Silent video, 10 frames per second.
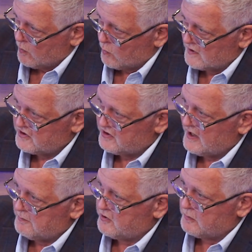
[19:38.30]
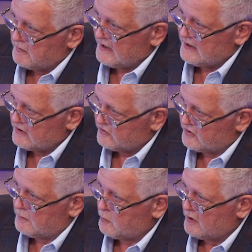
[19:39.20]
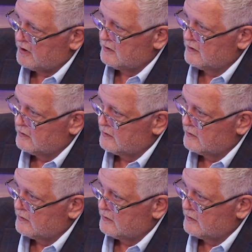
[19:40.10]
one step to meeting someone